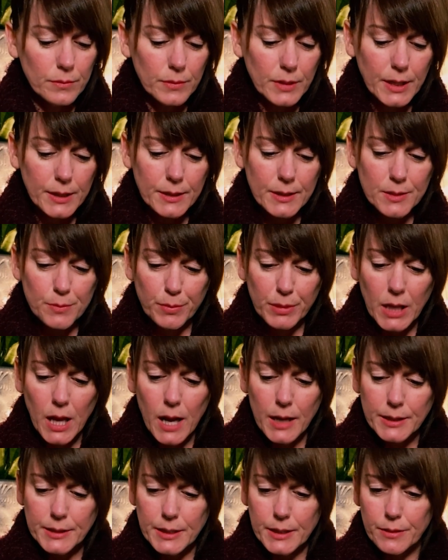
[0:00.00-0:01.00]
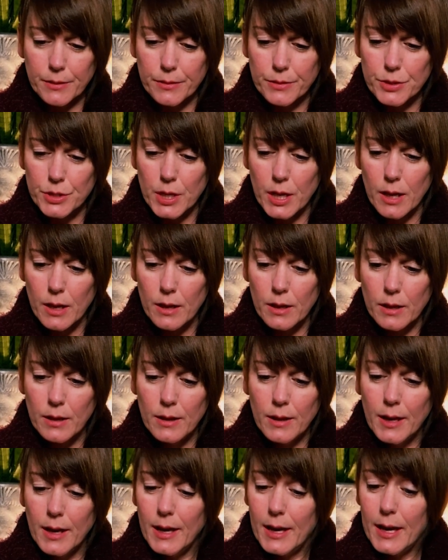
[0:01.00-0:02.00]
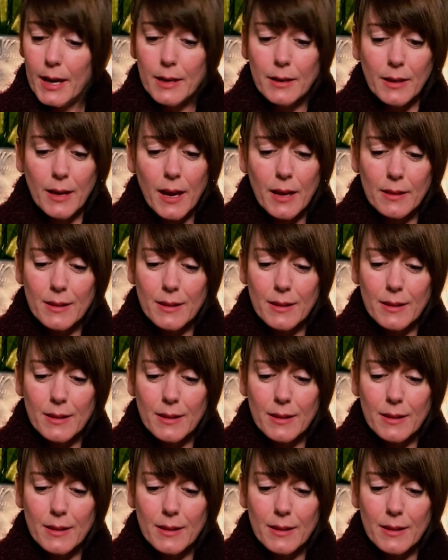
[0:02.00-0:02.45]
and this blocked energy. And